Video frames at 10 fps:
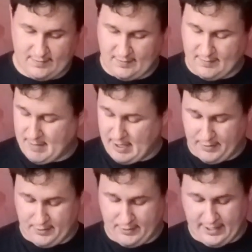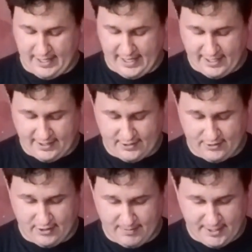about 30 days to
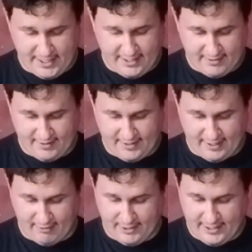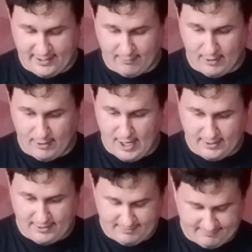germinate and get ready to
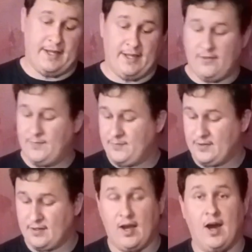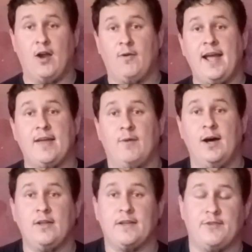rock. All right,
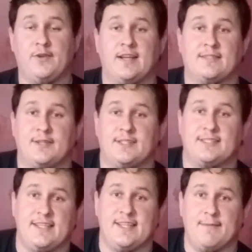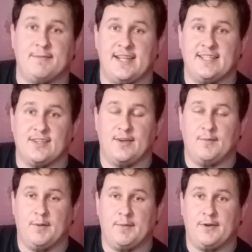well, if you guys want to see the updates on
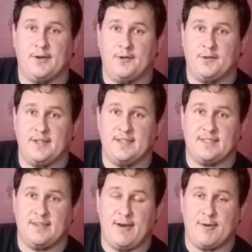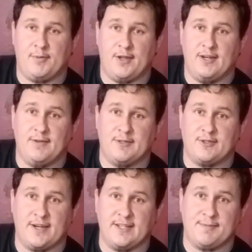where we grow these and how we plant them and
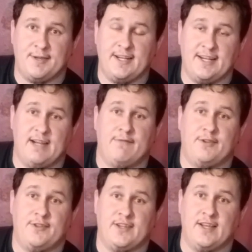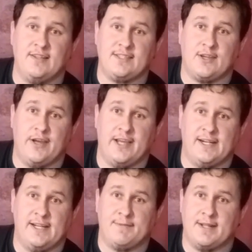transplant and everything else, go ahead and
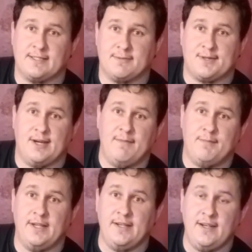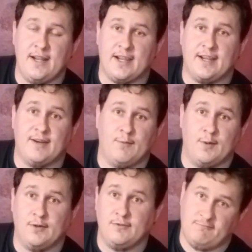hit that subscribe button, and
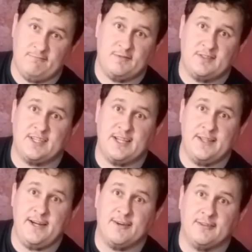we'll see you there.